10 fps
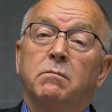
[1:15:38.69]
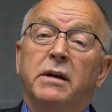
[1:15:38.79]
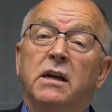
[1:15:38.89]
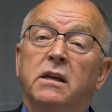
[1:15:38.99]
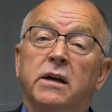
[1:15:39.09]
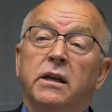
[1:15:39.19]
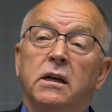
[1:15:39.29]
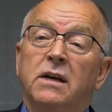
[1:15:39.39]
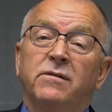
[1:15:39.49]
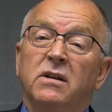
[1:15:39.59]
making
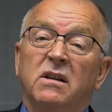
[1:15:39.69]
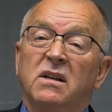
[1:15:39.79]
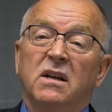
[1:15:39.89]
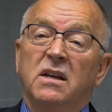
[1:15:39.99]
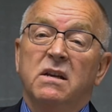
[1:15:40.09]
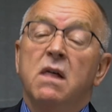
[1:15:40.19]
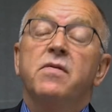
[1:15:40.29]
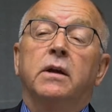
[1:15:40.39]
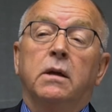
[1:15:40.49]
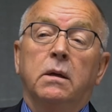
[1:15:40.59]
9/11 look like
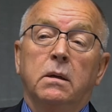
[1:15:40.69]
nothing,